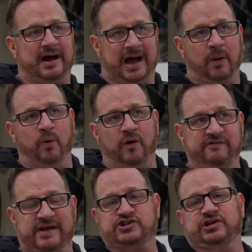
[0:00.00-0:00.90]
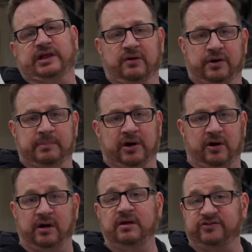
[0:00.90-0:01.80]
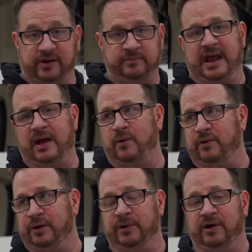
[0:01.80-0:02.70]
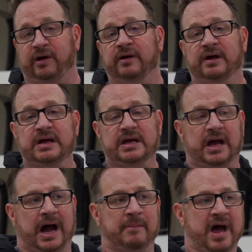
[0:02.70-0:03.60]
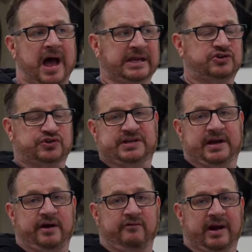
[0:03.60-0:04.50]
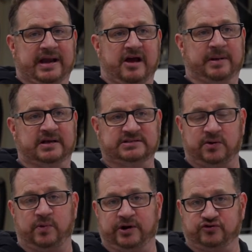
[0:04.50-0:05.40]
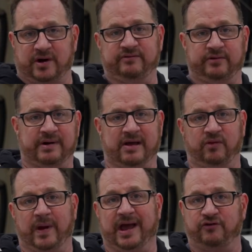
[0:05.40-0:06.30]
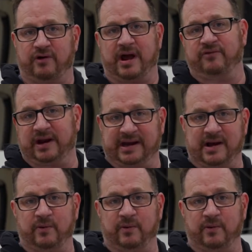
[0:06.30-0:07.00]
I will eventually own a Mira. Someday I will own a Mira. I'm not interested in it right now because I don't want to drive it around the way I drive right now.